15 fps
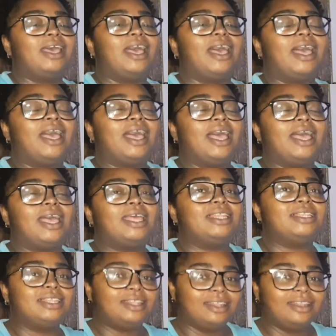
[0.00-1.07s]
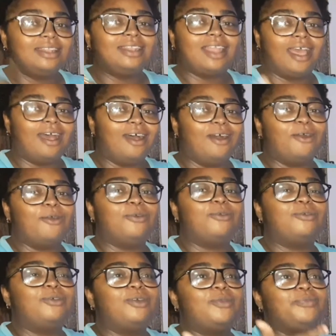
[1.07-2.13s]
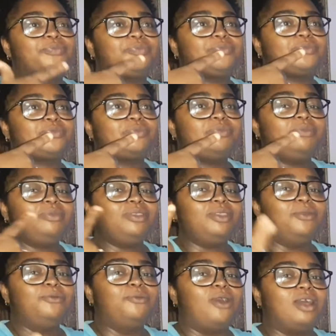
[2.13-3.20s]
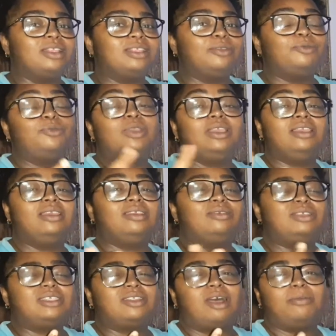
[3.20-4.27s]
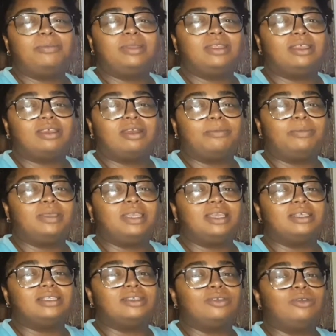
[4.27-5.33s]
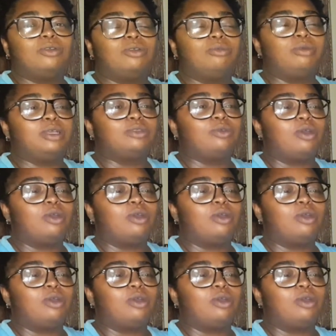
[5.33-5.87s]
And now, what we stopped it a couple years ago, but